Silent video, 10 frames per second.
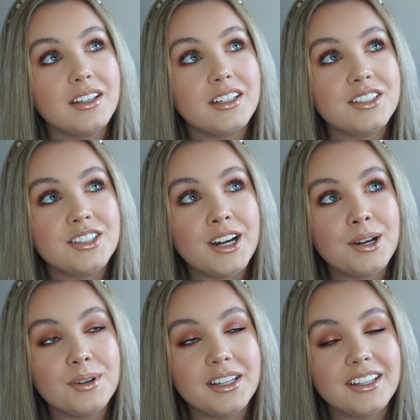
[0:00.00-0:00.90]

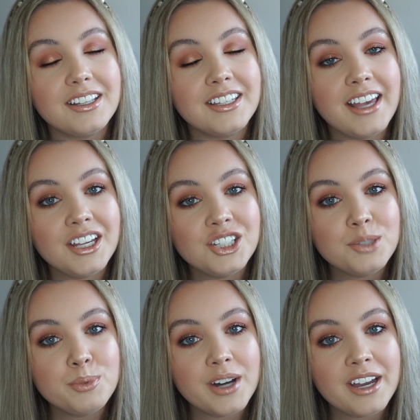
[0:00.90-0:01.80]
So yeah, she's
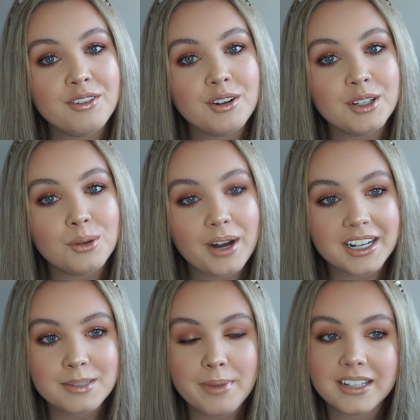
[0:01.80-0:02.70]
brought out her own little
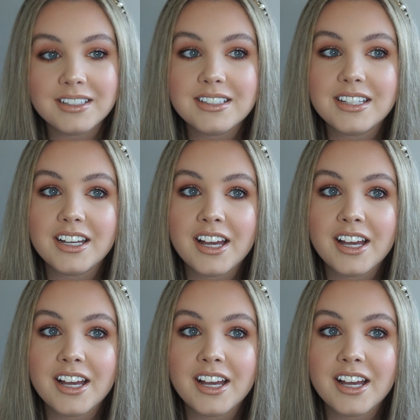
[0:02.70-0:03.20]
wax melts.